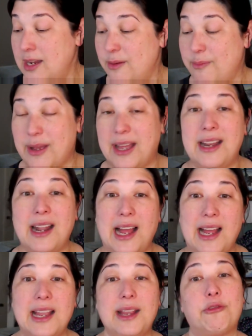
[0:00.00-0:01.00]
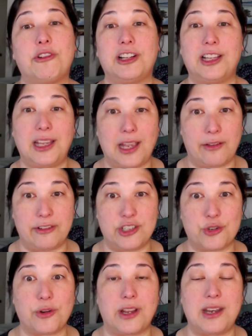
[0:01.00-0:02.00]
But I really have
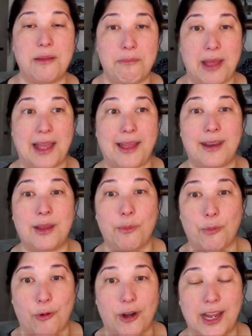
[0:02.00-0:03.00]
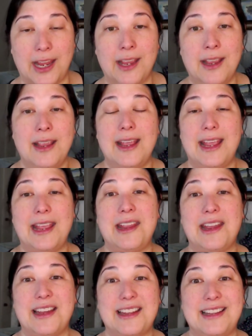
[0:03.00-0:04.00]
enjoyed Mad Morti.
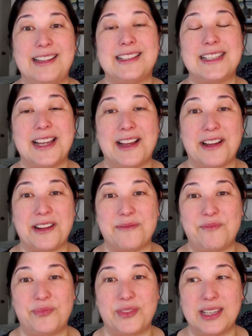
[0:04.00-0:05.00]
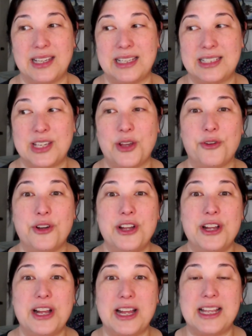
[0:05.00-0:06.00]
And um, so
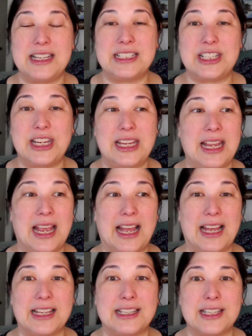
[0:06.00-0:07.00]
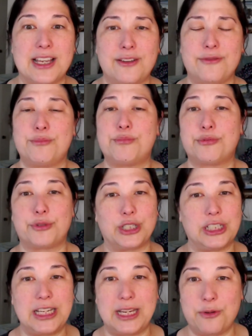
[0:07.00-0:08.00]
uh, she has a
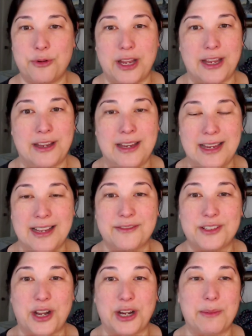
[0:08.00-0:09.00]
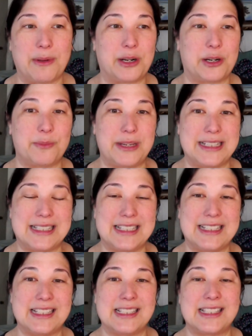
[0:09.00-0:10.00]
brilliant way of talking about her
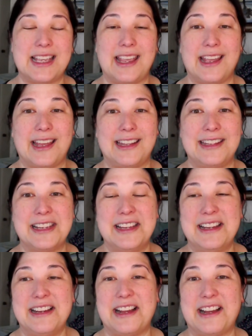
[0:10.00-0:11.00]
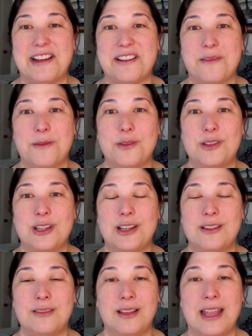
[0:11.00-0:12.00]
pieces and um,
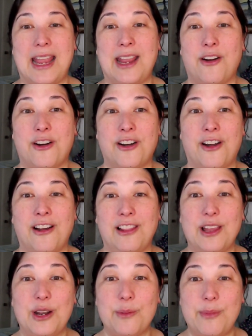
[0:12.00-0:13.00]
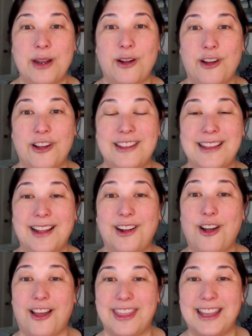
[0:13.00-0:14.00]
they are a little bit on the
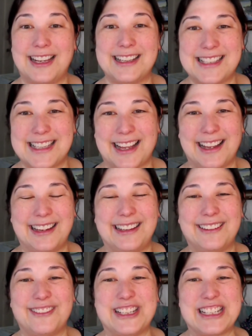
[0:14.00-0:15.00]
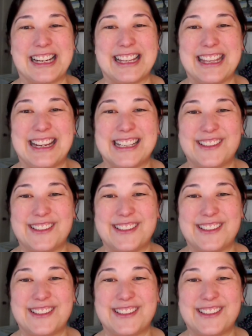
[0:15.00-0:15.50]
gothic side which i think is